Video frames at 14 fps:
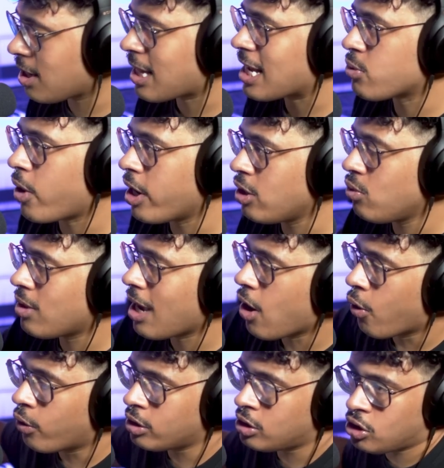like that's why you get
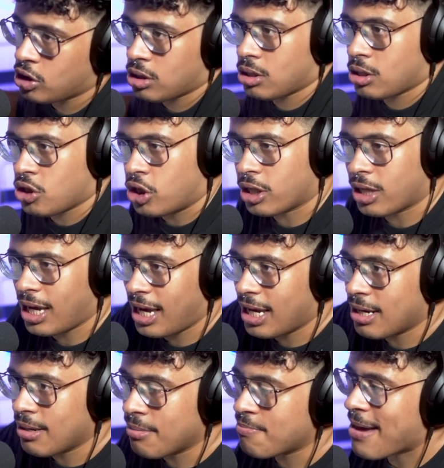all jerky
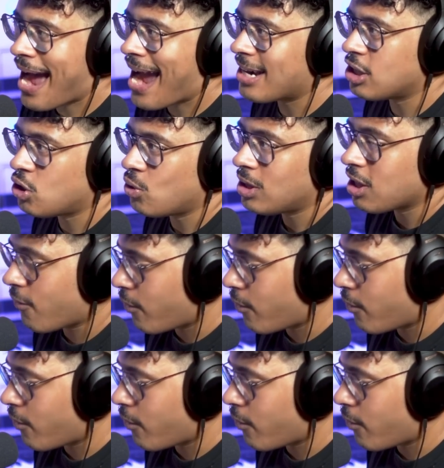and bad at doing